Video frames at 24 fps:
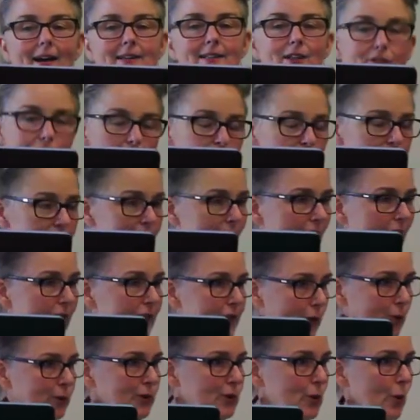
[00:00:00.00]
Another thing that I
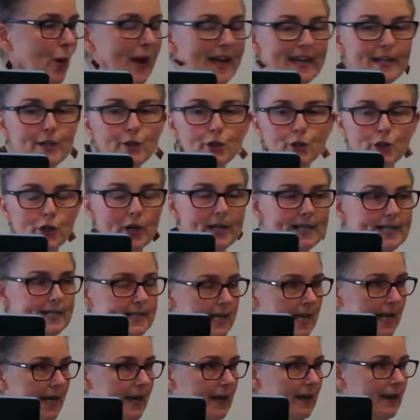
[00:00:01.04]
thought was quite
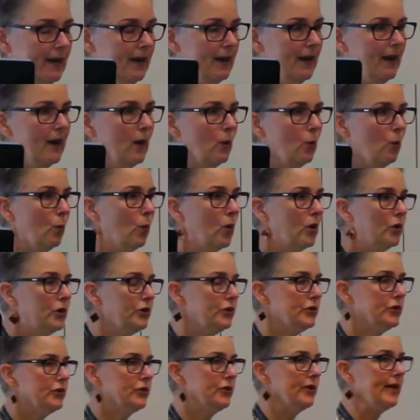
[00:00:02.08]
interesting
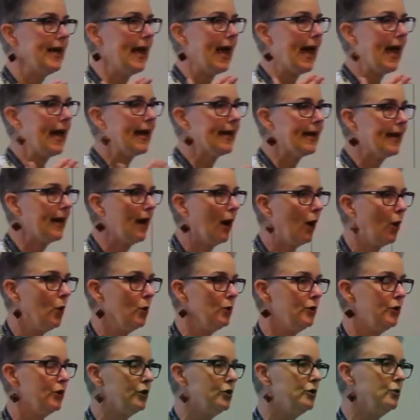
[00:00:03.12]
was the
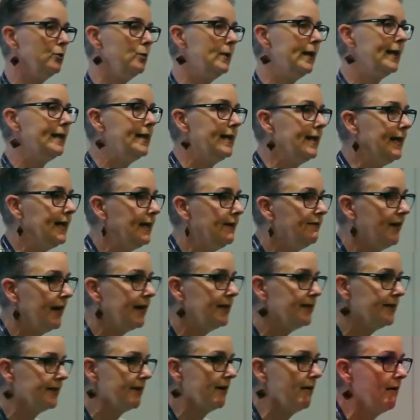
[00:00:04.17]
echo that you leave
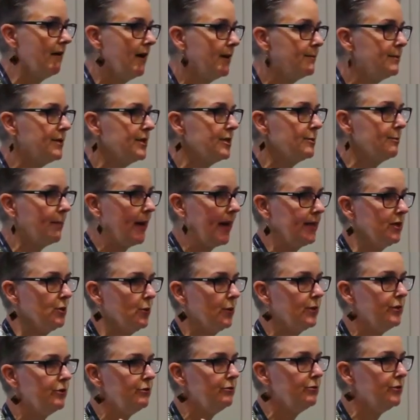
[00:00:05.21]
in time and space
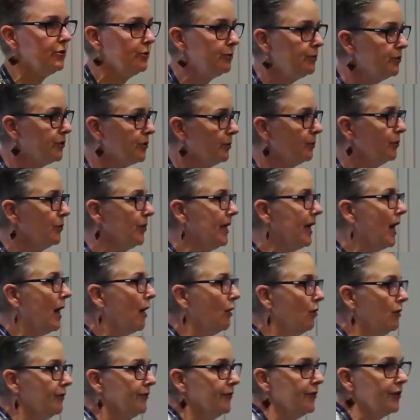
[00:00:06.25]
when you do something
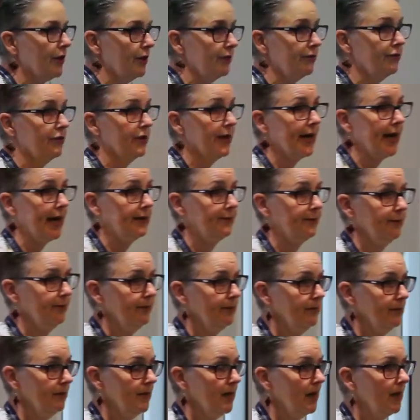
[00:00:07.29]
over and over again.
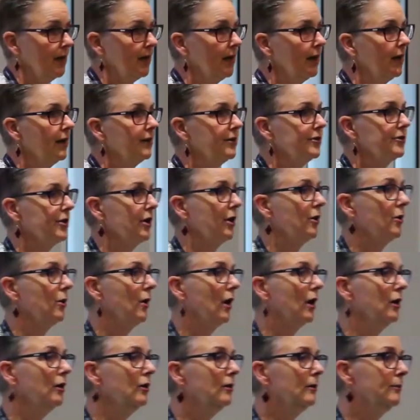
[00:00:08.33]
So,
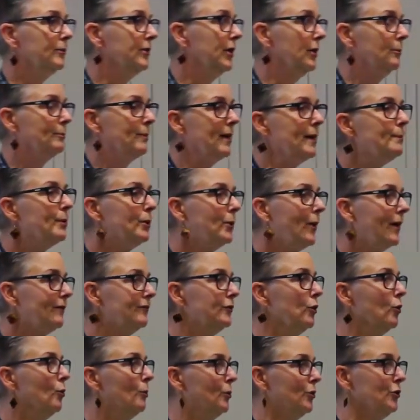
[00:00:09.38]
uh, you know, people who have
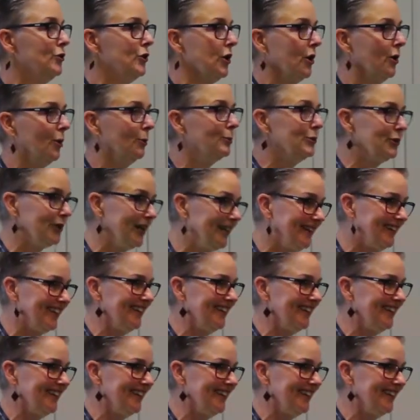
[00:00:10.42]
normal jobs,